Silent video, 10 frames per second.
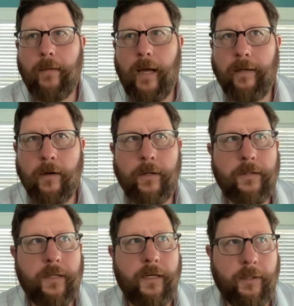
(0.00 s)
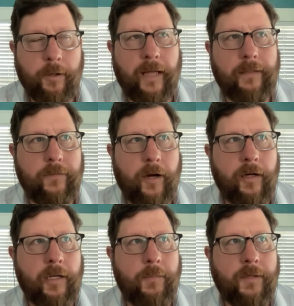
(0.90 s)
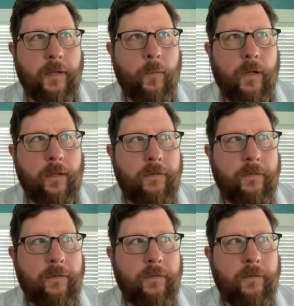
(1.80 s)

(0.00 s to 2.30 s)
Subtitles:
I know it's an attractive argument that, well,